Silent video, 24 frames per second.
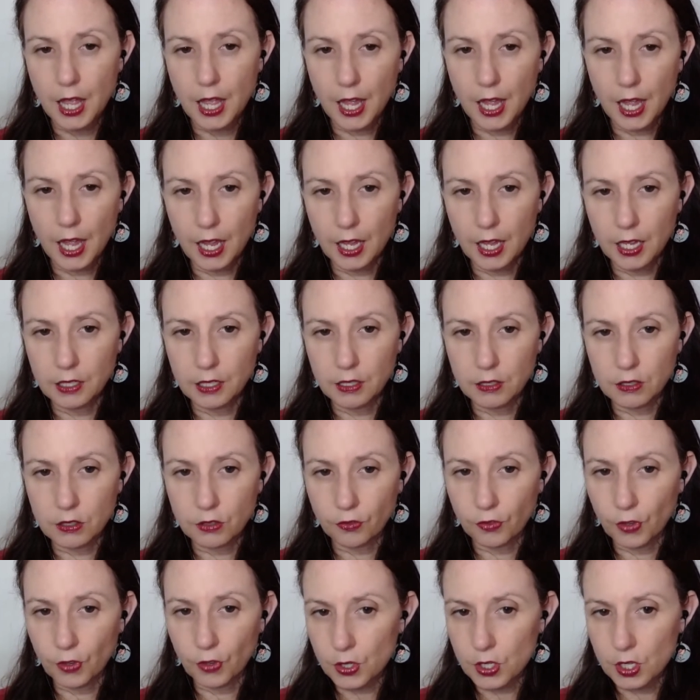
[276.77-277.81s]
and
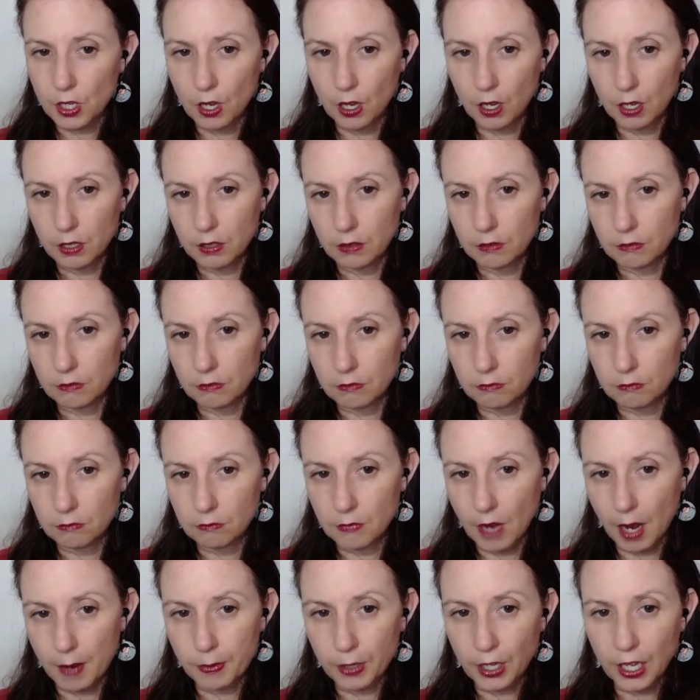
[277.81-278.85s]
focus on
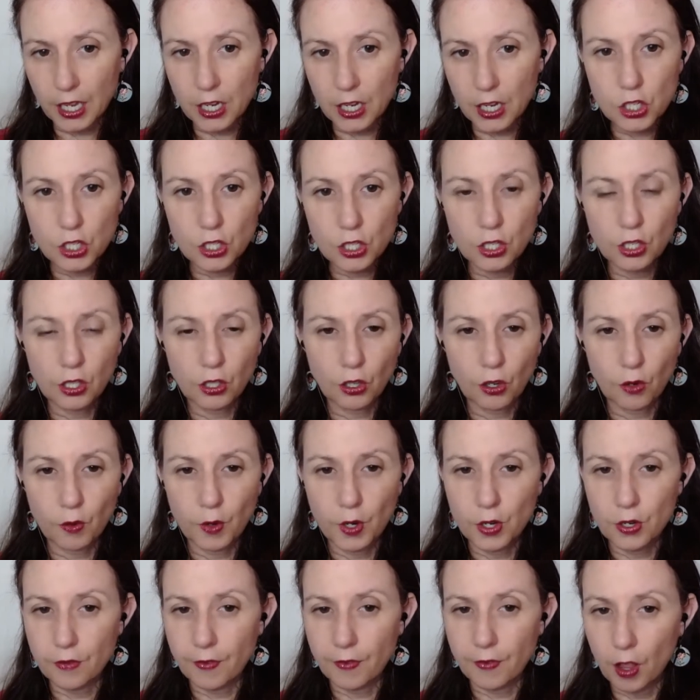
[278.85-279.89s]
application,
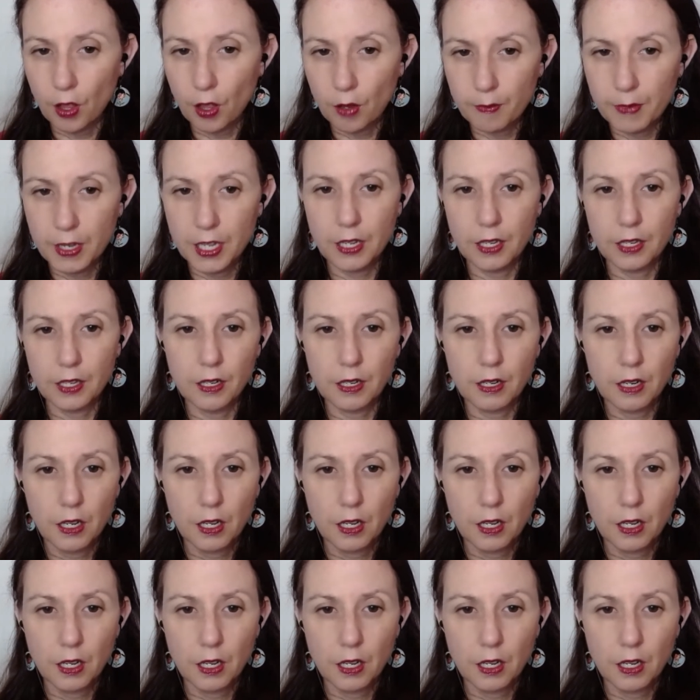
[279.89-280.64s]
career development,